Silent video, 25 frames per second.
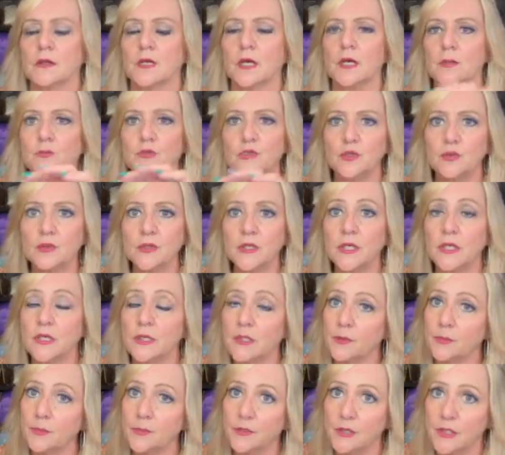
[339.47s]
I'm doing it
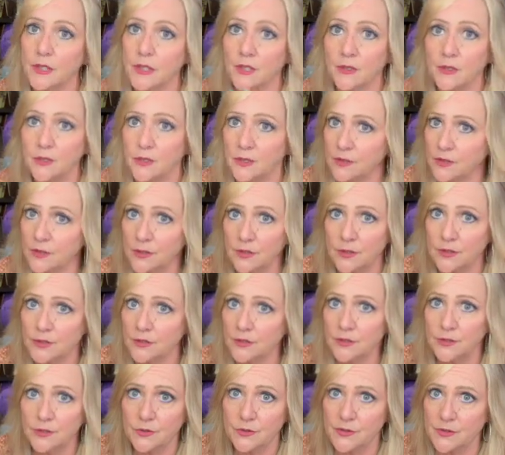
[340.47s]
up in the air. You're going to
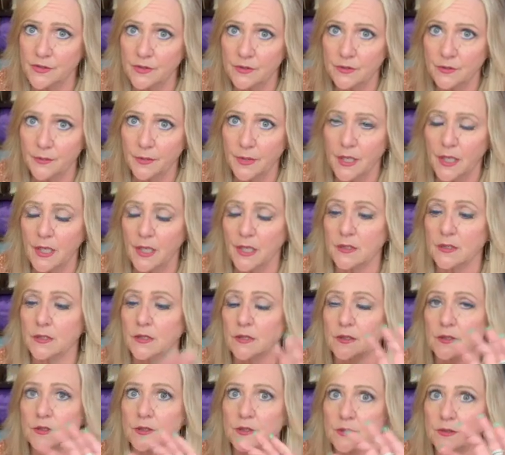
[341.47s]
do yours on the pad
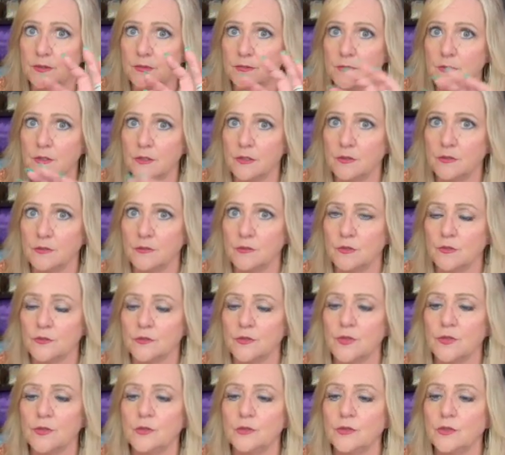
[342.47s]
because you're
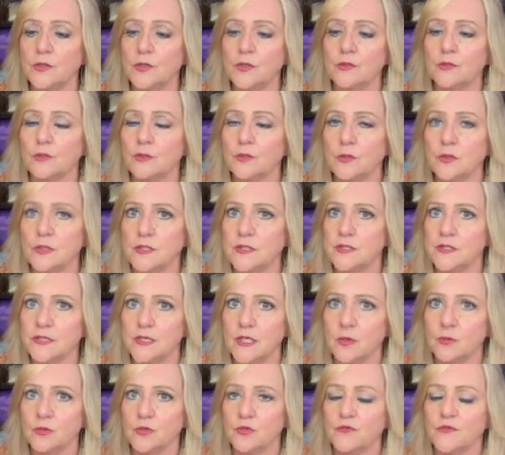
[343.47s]
new. You don't want to
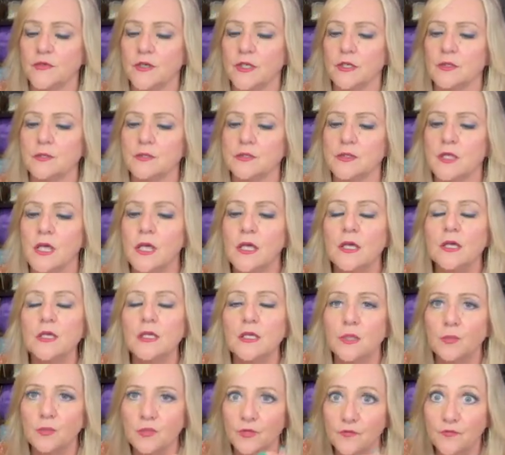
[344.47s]
stab your fingers.
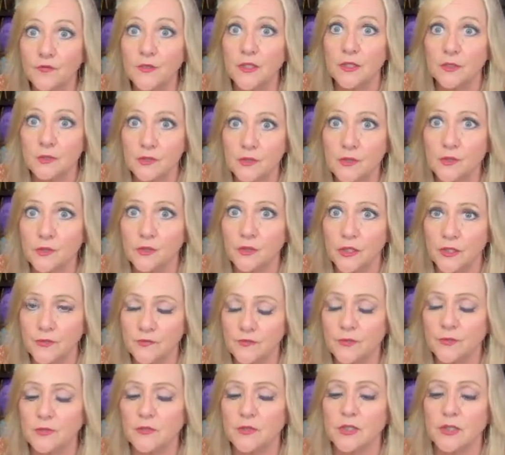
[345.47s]
Keep your fingers away
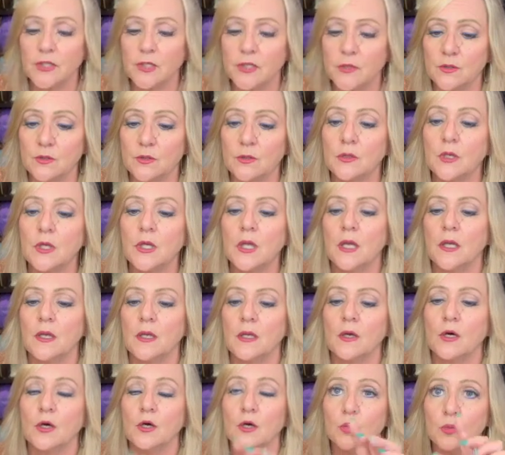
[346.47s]
from the needle.
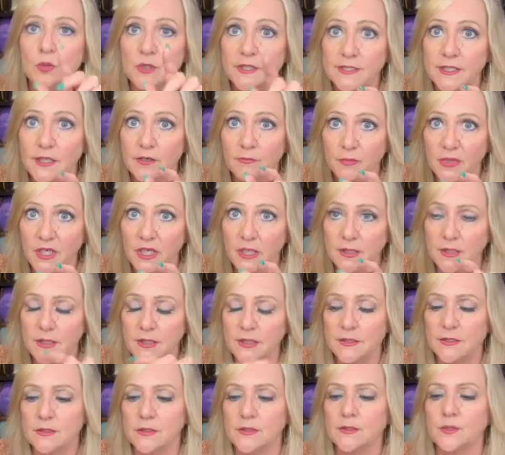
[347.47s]
Always have
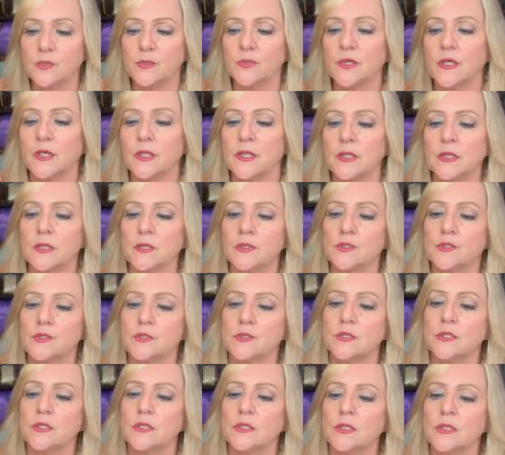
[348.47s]
Band-Aids nearby because you're
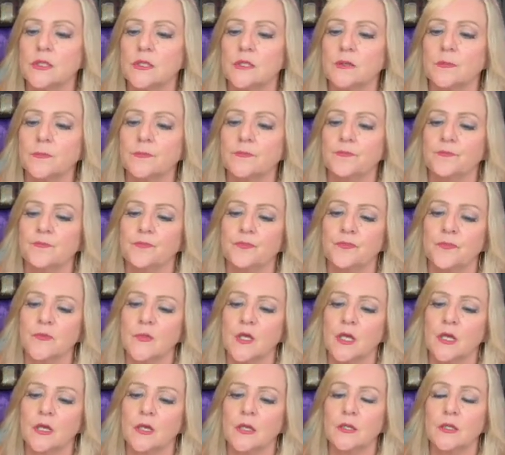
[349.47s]
going to need them.
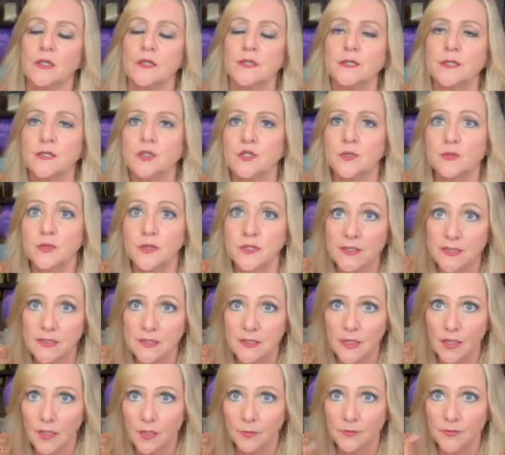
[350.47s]
Until you've been
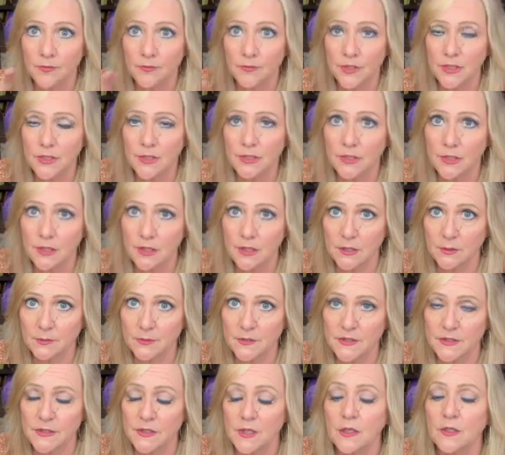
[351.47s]
stabbed 3
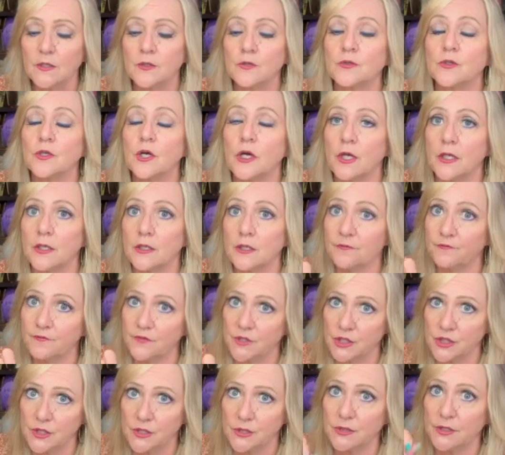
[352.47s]
times, you're not
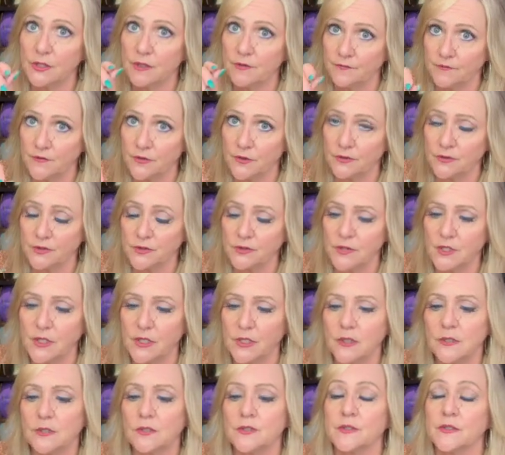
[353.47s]
officially a felter
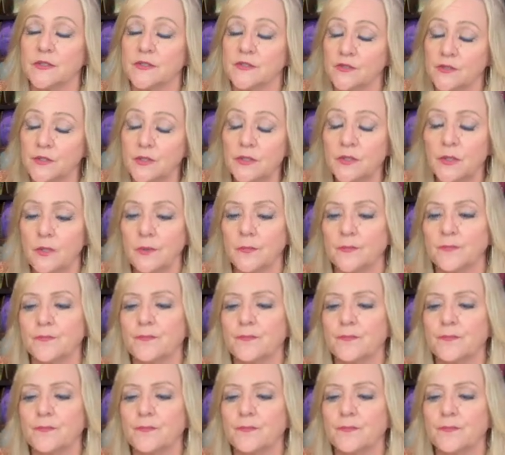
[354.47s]
yet, just so you know.